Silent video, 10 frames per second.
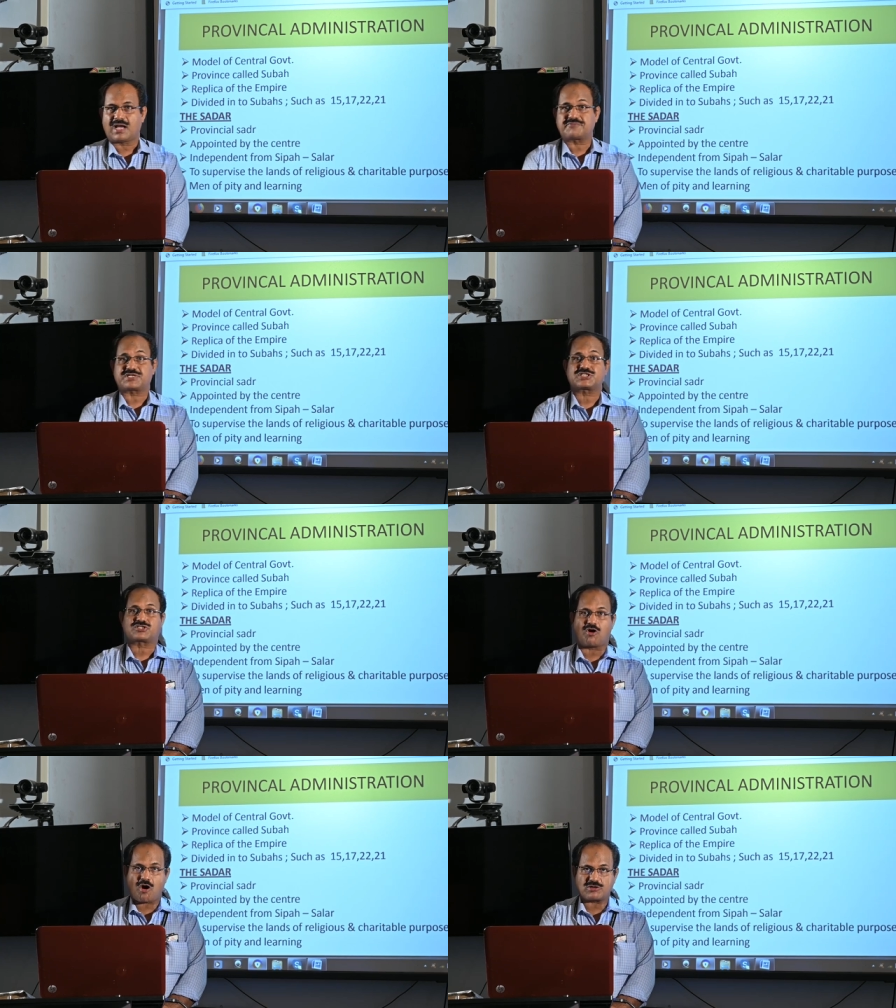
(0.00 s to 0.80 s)
After a
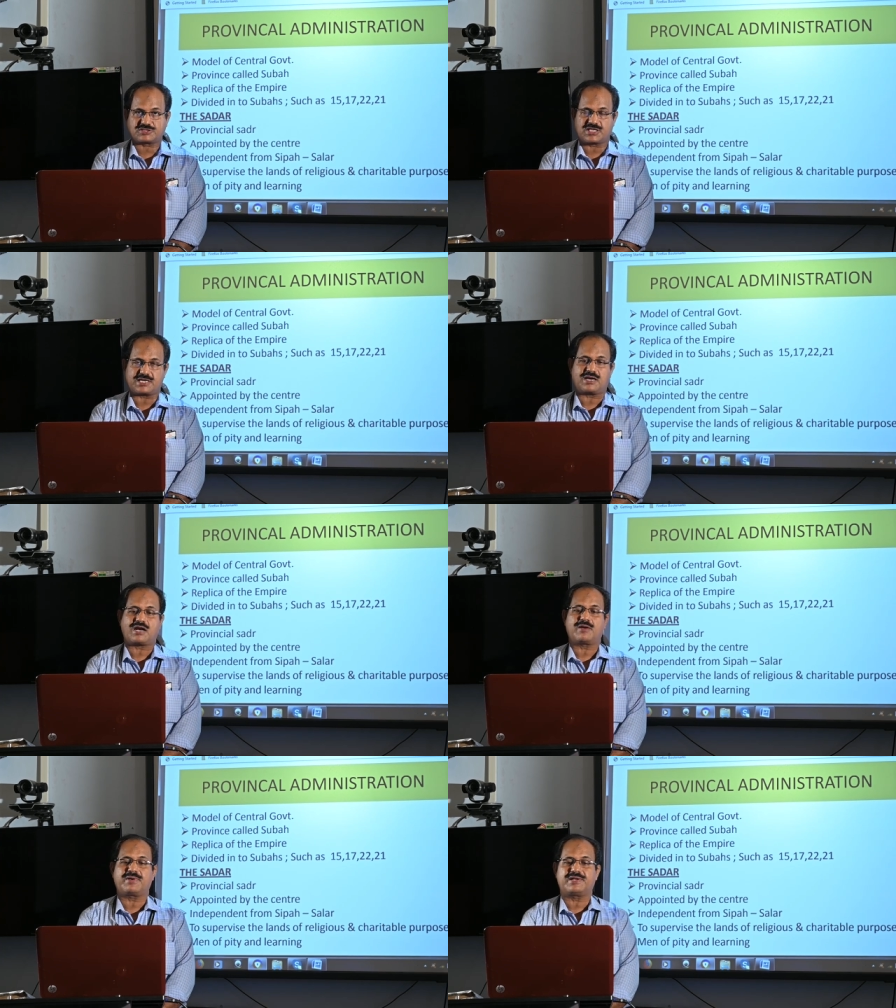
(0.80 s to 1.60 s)
strong central
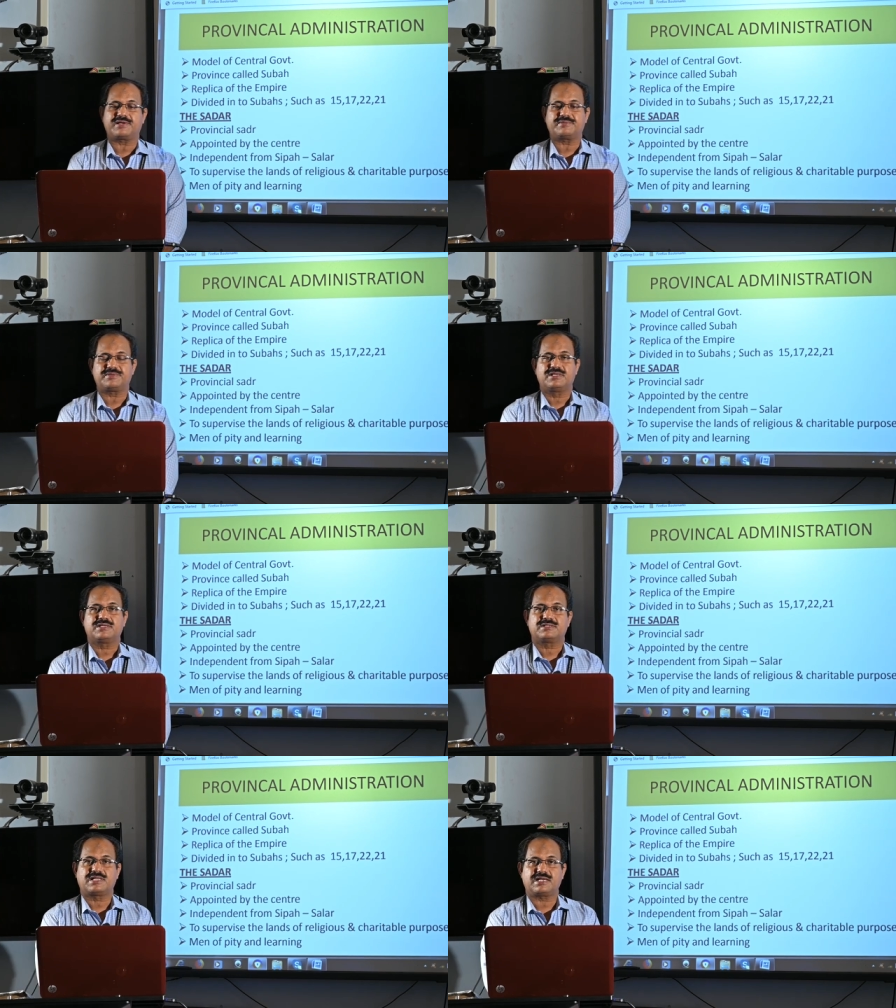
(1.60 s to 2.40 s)
government,
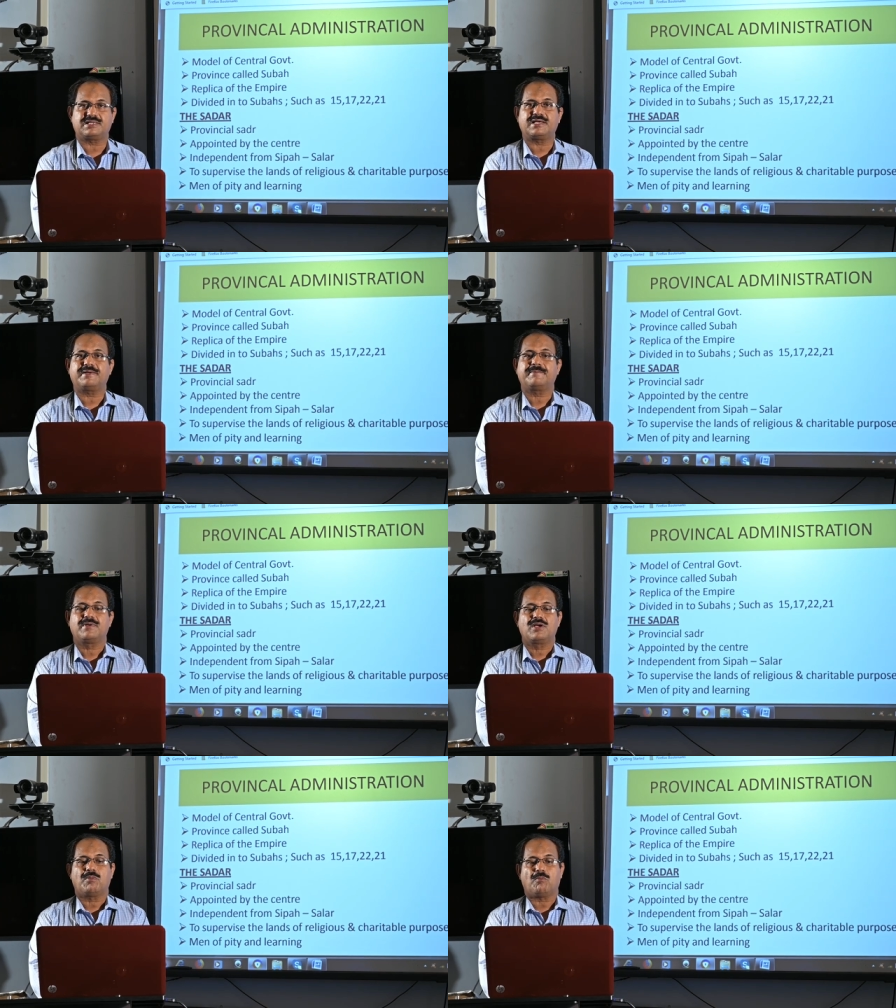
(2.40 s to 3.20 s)
then the
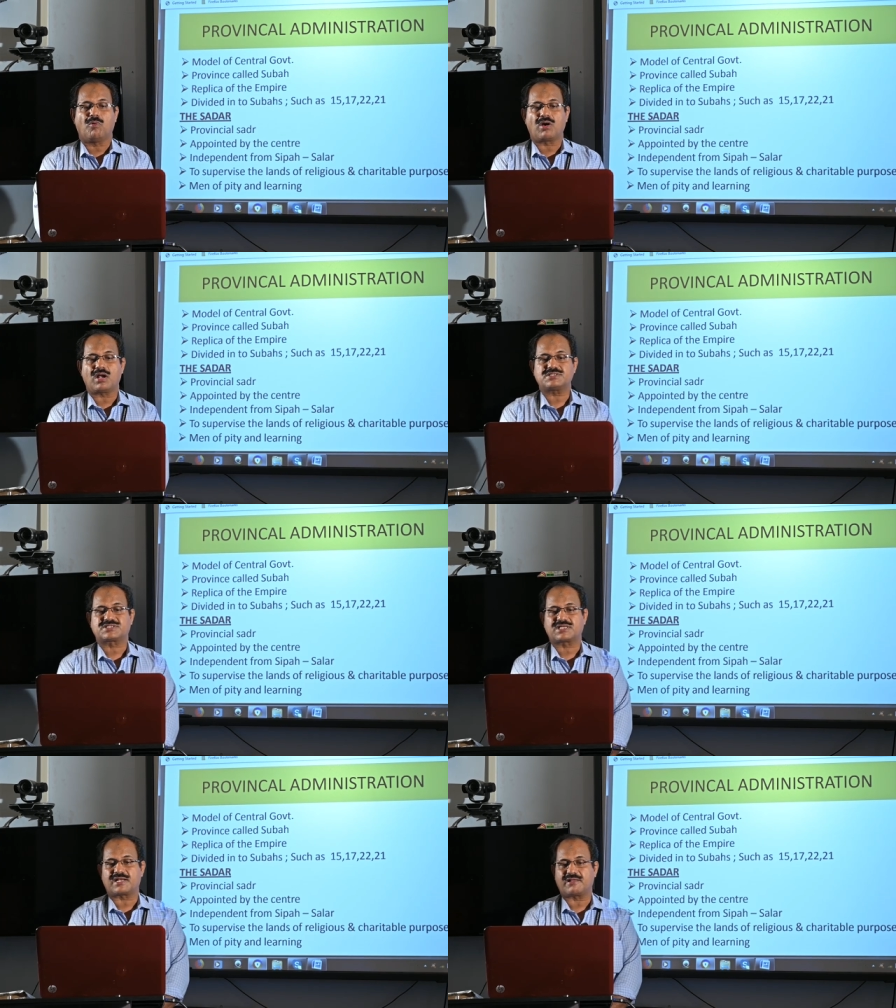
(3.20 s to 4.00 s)
Mughal
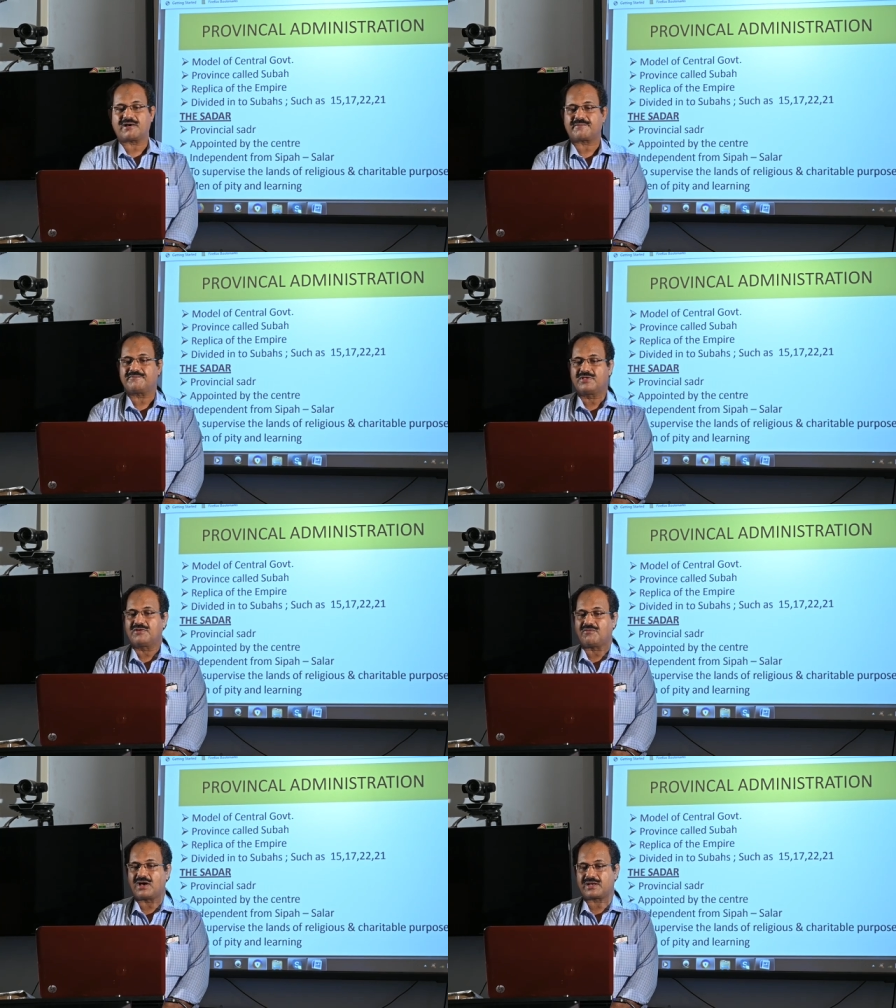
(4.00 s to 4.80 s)
center
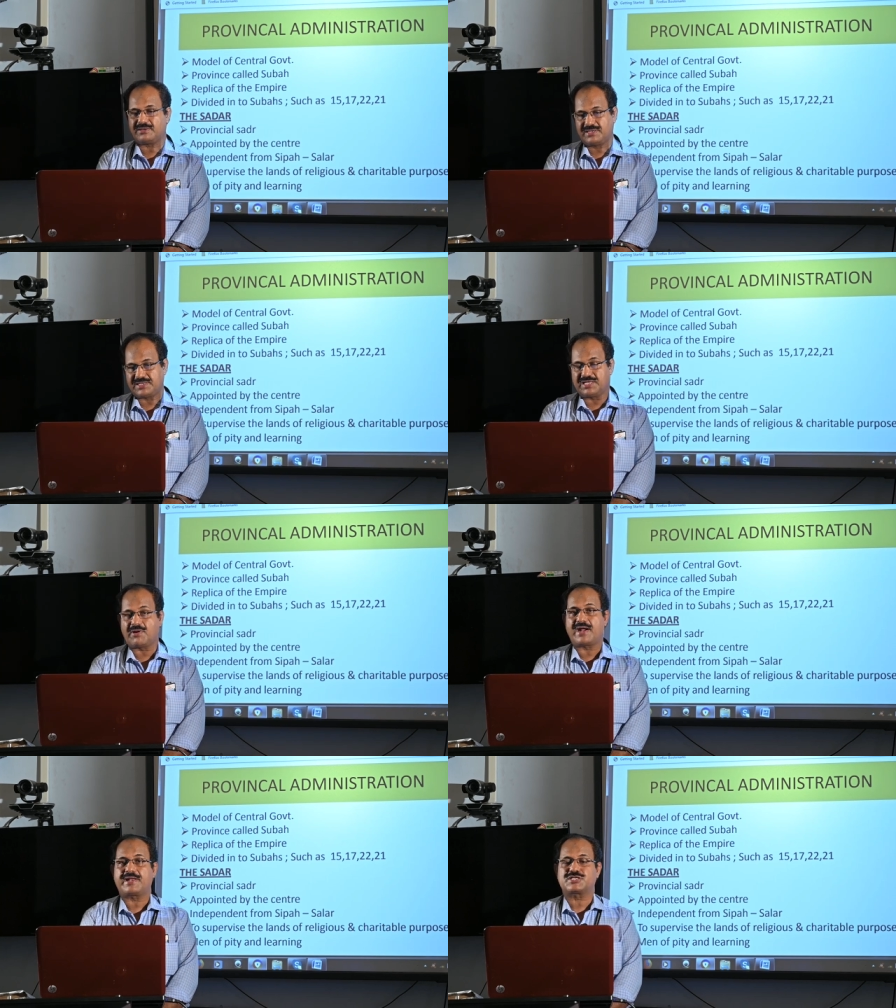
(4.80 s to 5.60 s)
were
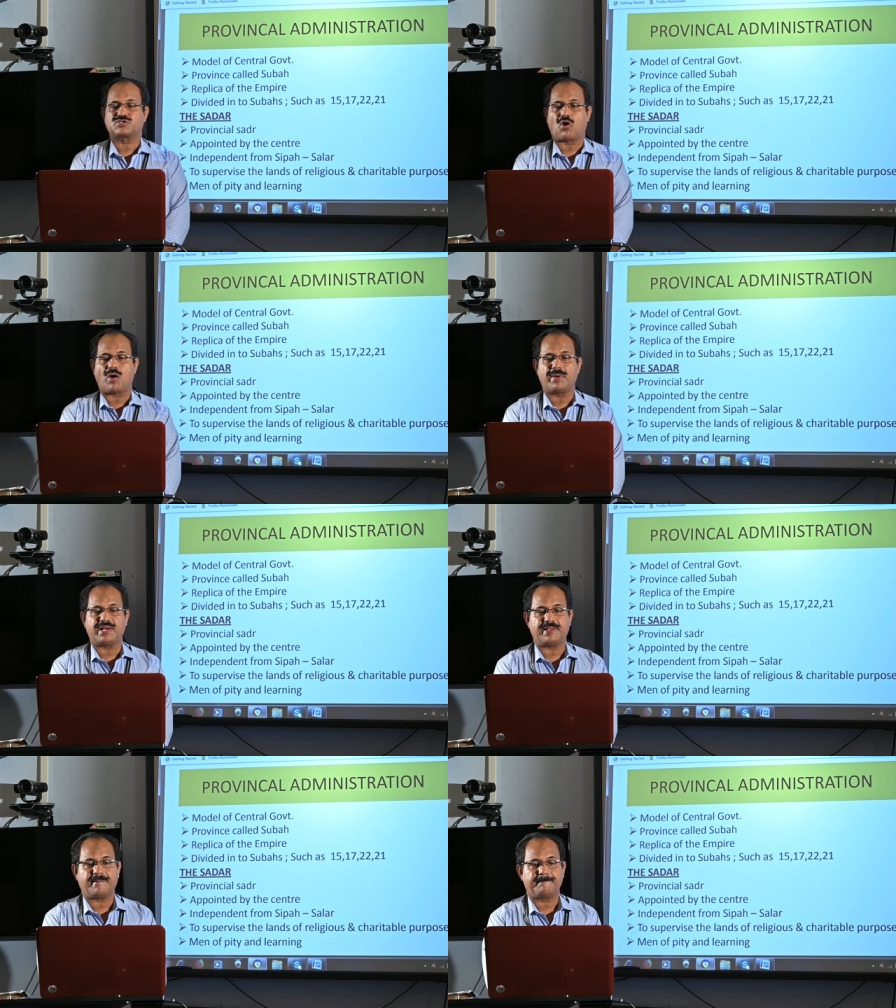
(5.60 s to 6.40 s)
divided so
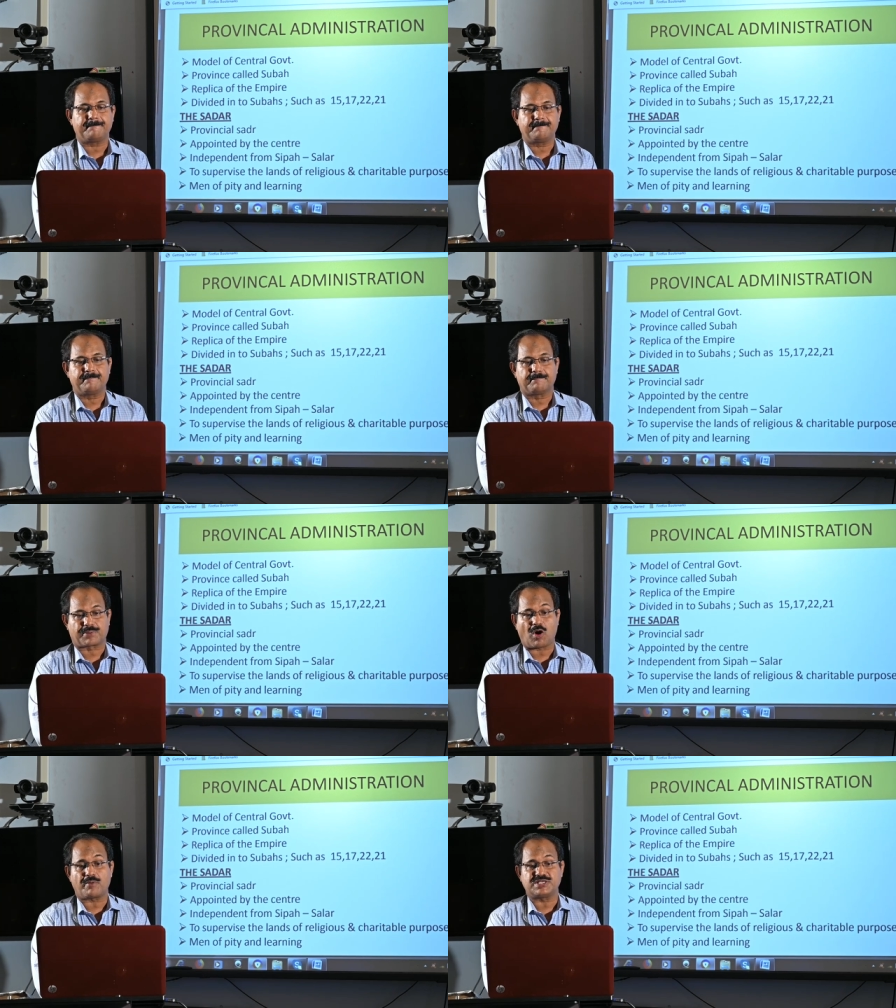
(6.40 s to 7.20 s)
many
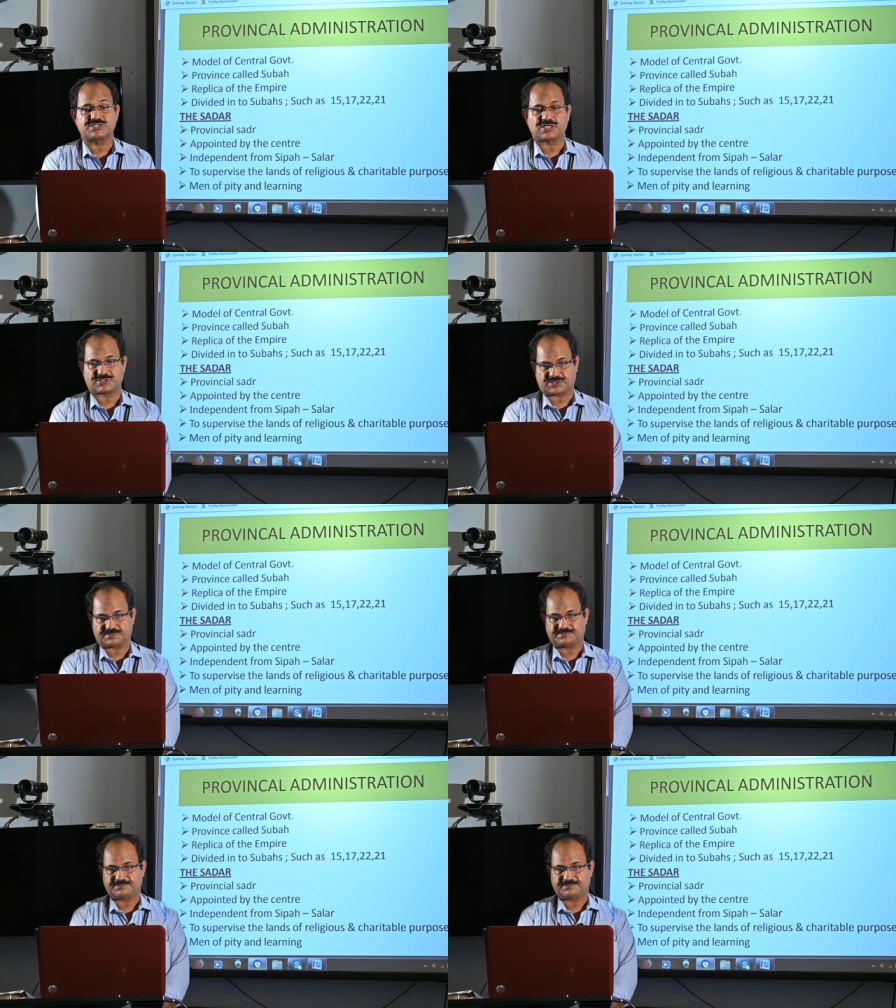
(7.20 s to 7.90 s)
provinces